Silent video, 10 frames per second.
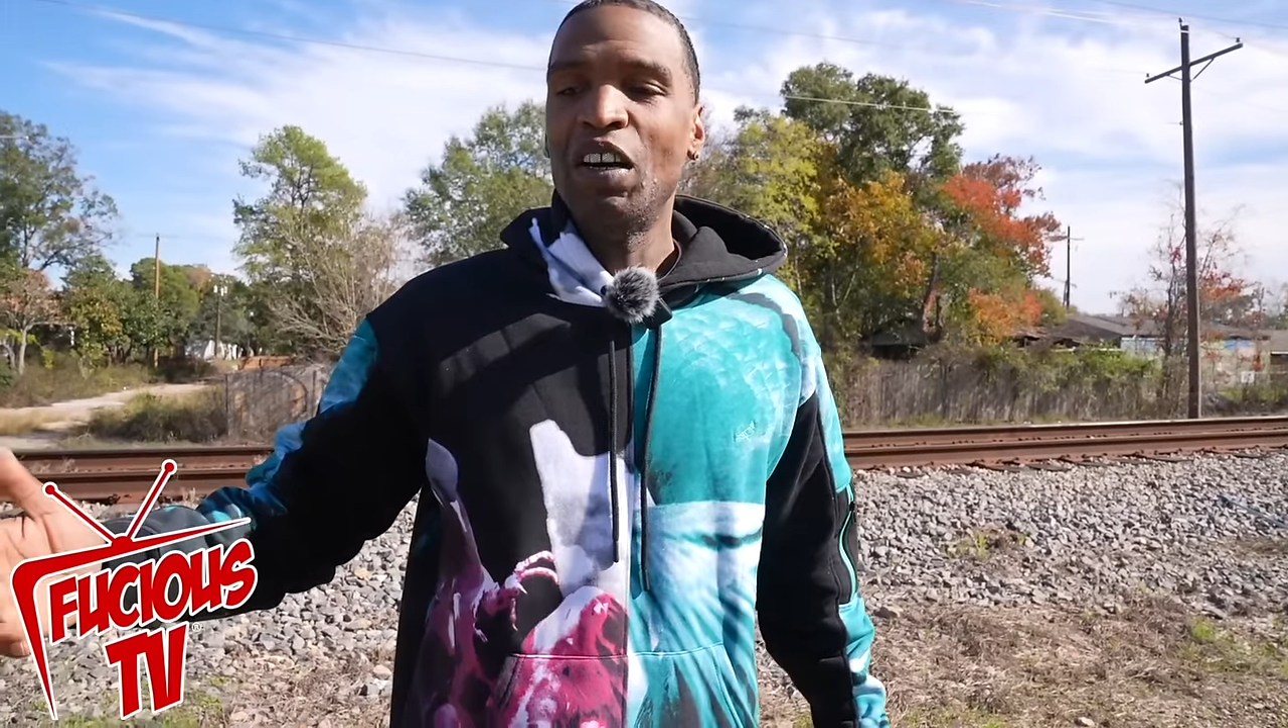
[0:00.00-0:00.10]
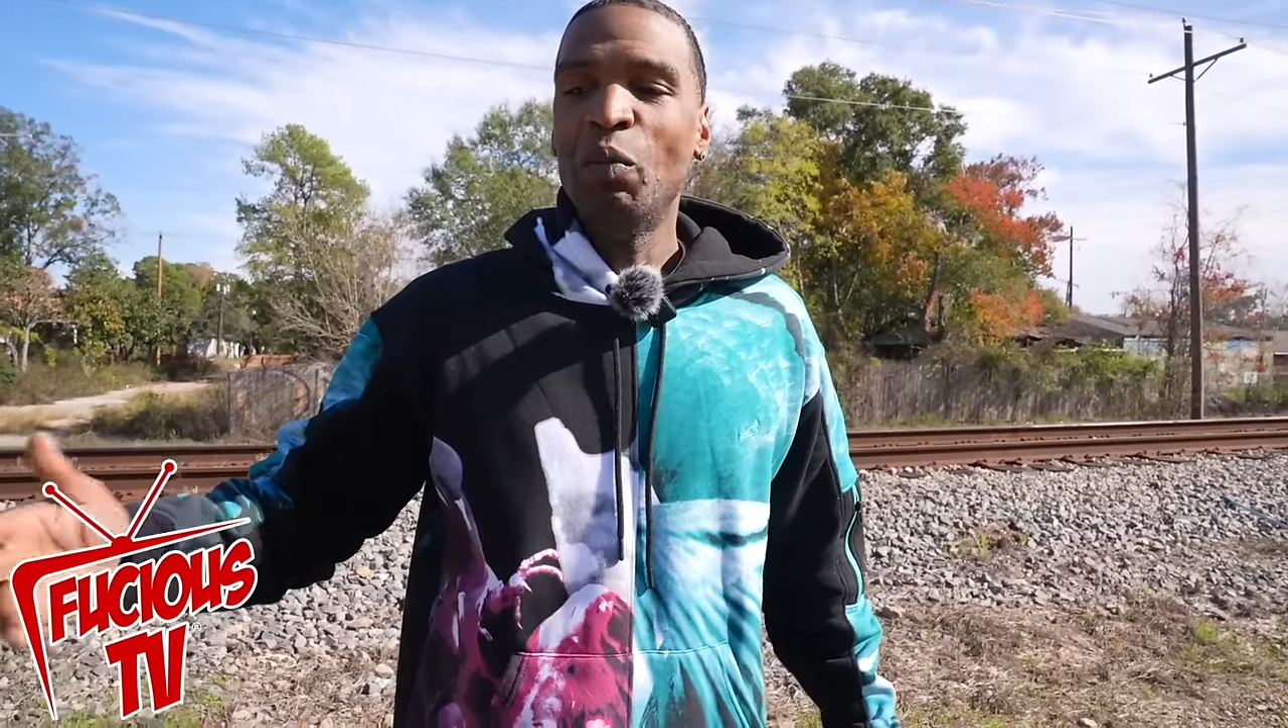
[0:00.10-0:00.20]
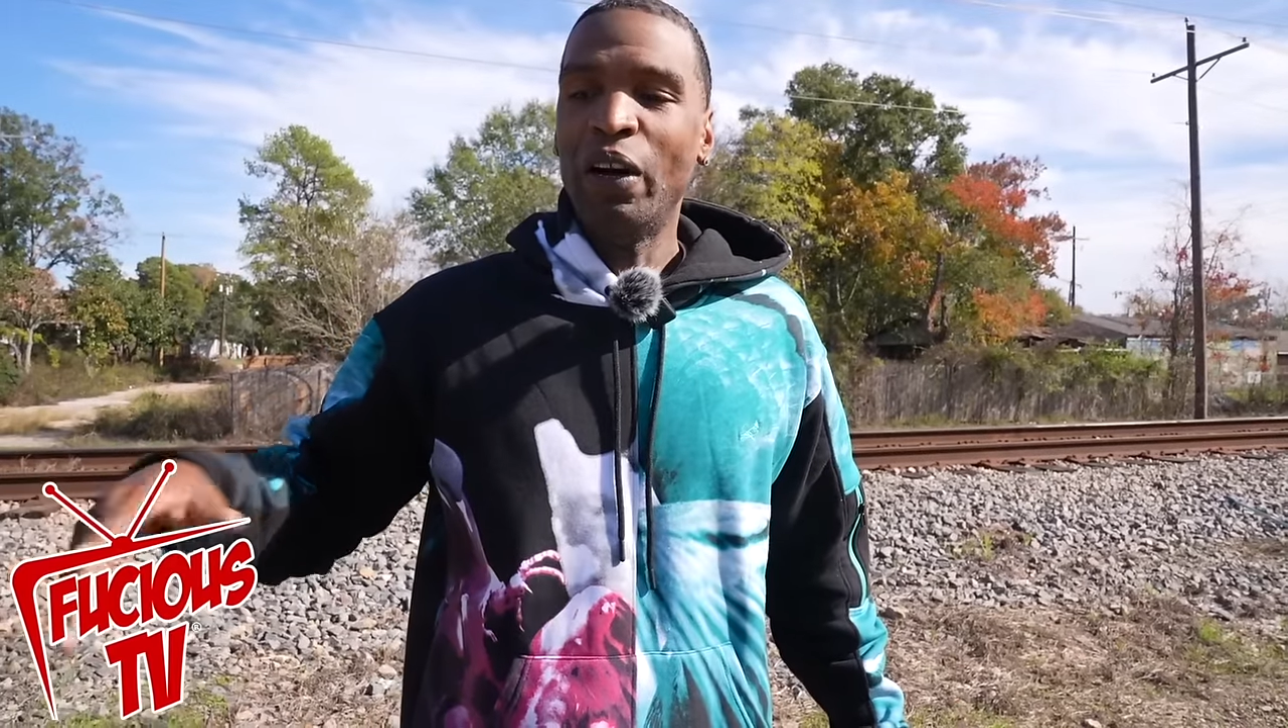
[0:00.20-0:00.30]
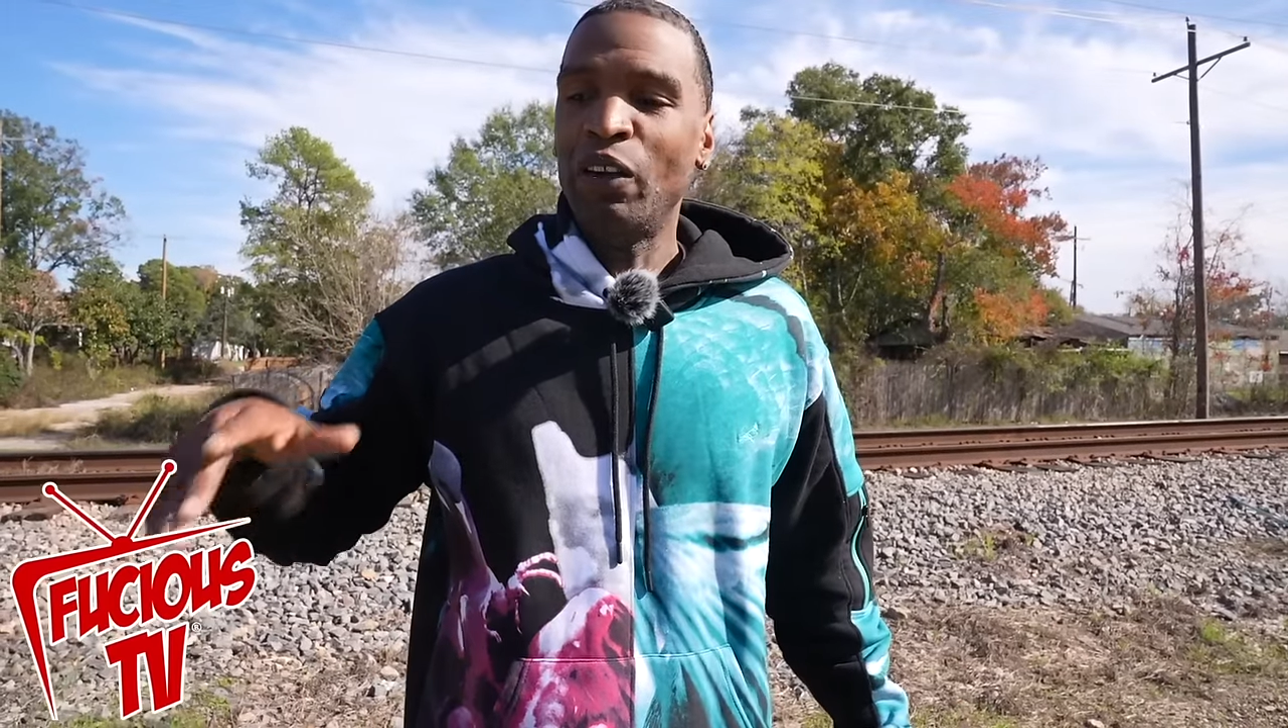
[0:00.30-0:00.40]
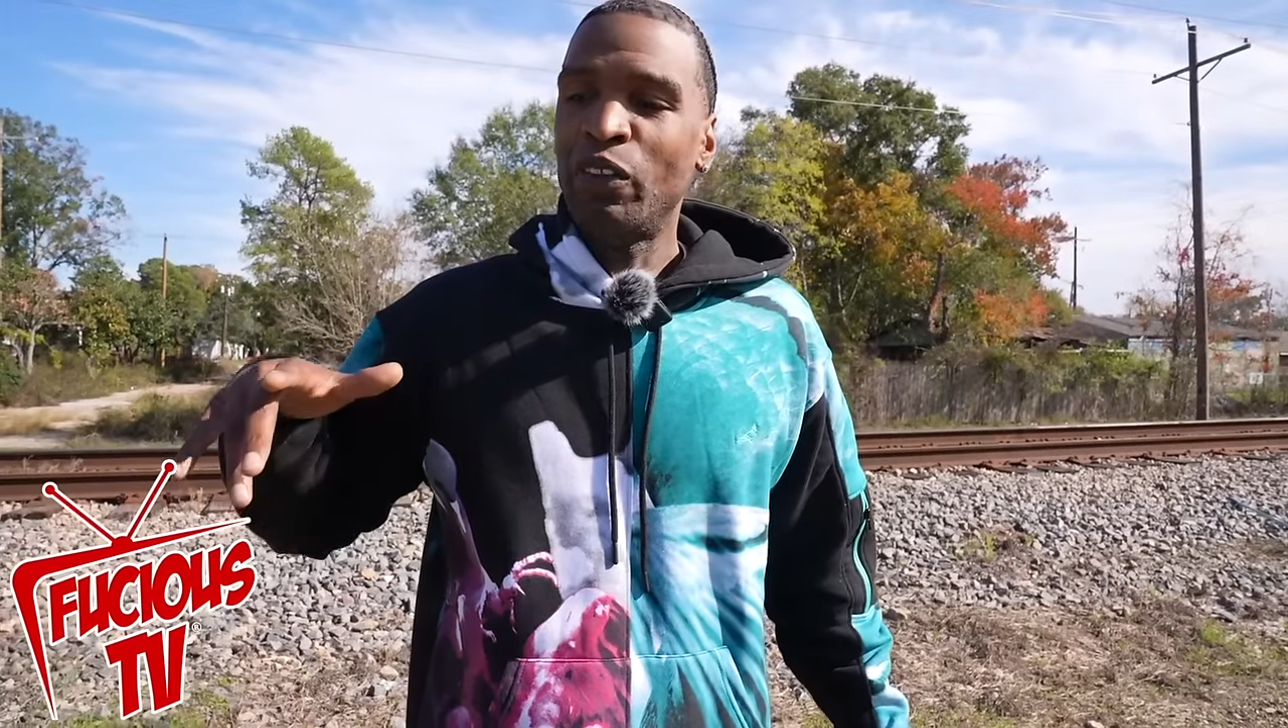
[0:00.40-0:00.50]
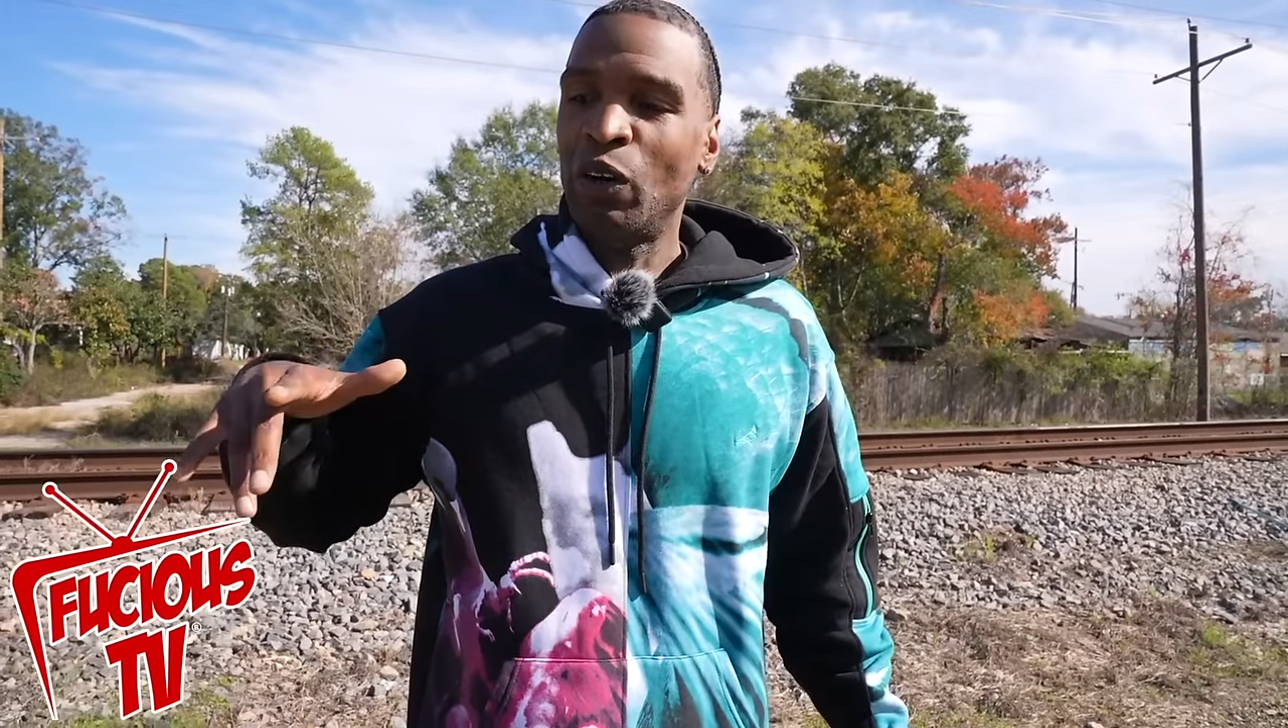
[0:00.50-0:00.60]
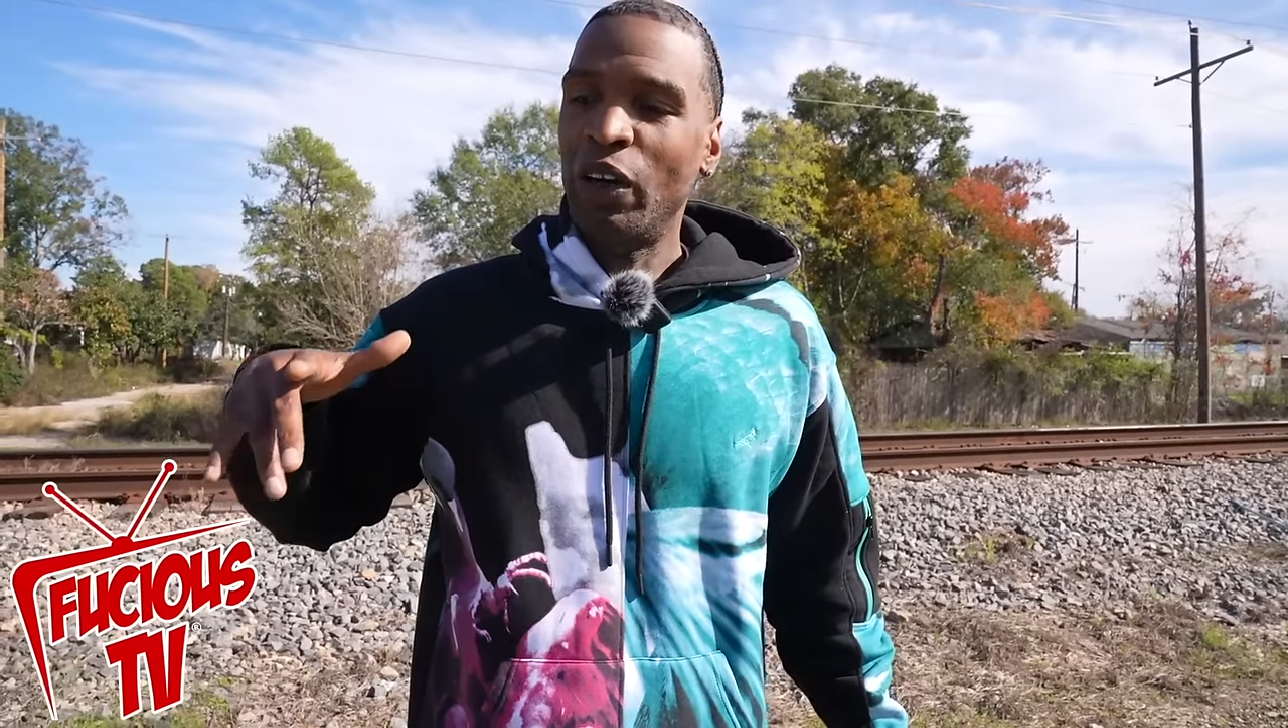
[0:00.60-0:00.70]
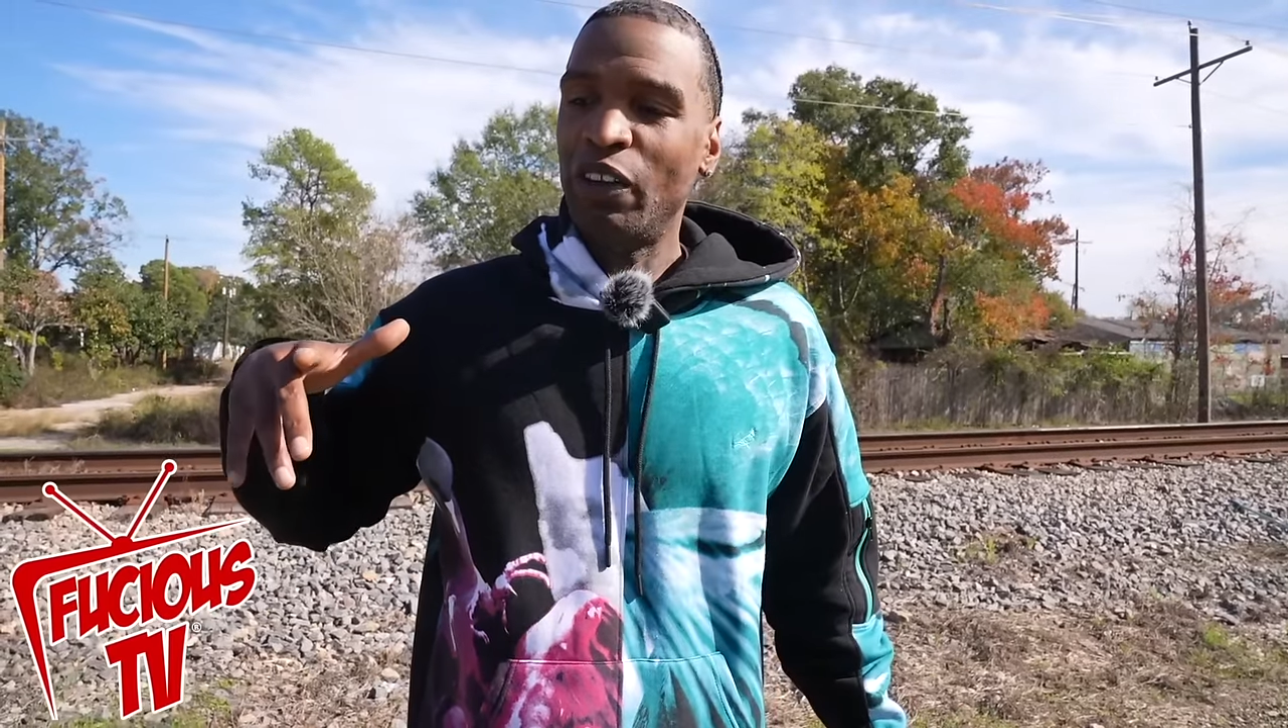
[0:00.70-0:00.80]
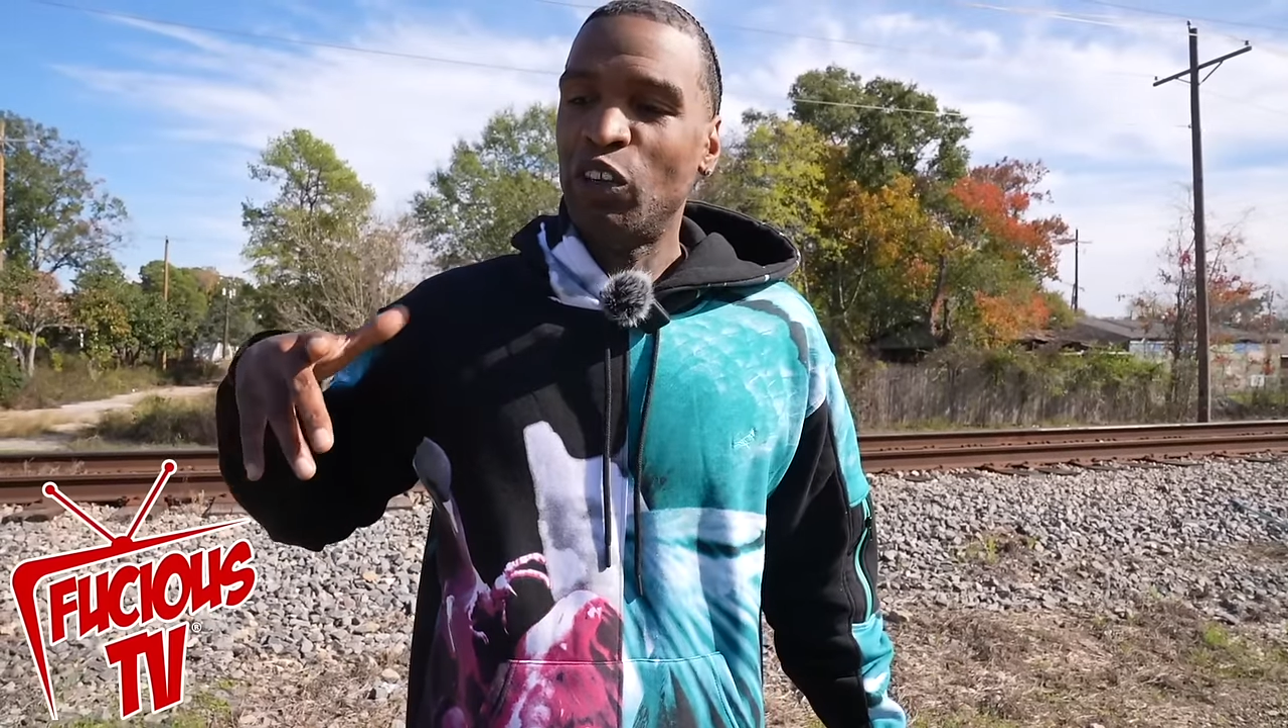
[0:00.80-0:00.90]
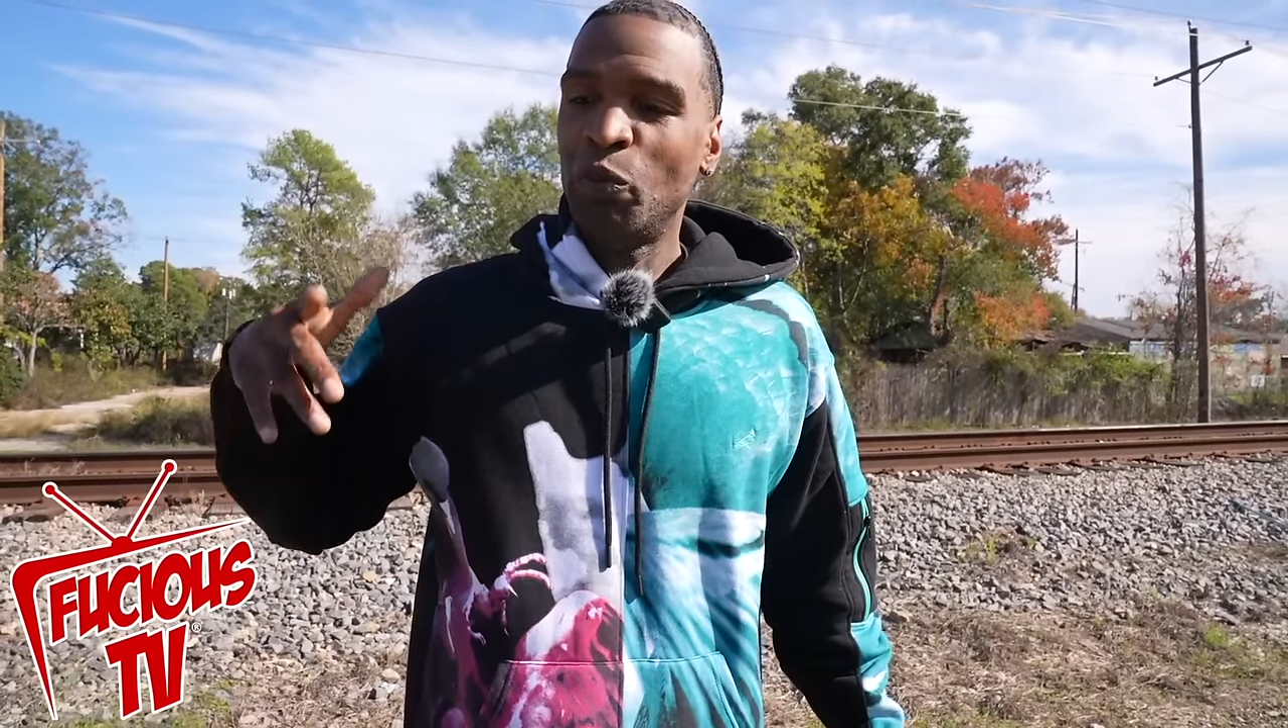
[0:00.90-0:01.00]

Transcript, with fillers: But if the if the